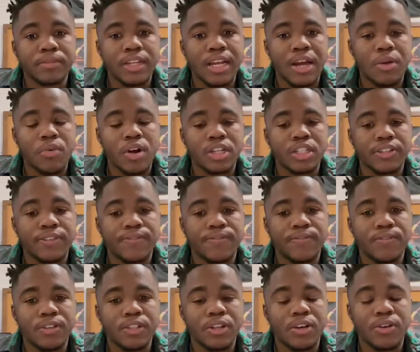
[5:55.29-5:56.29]
I watched
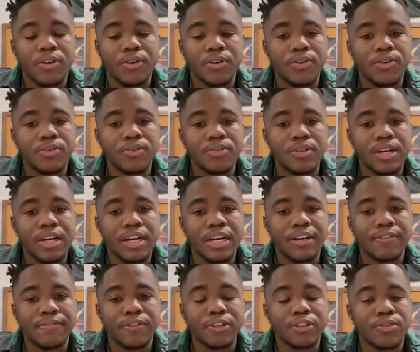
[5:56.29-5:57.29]
the
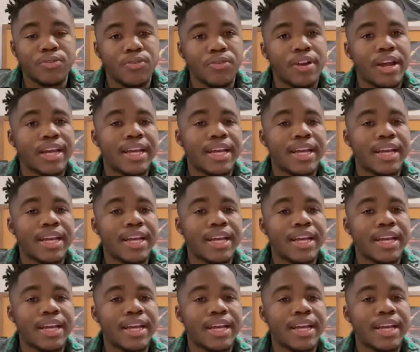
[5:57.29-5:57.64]
whole first quarter.